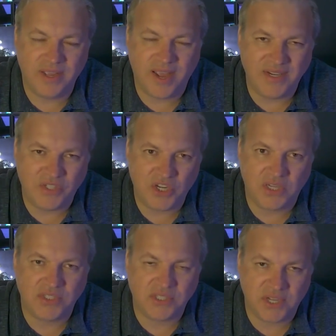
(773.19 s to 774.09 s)
it
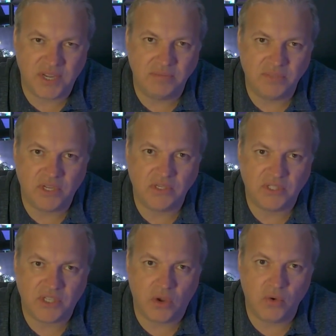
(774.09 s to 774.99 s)
just seems
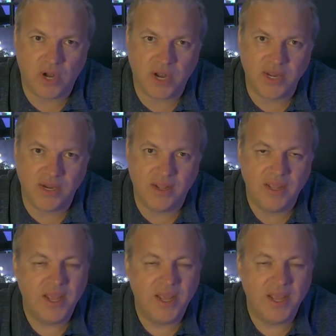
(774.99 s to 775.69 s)
so clean.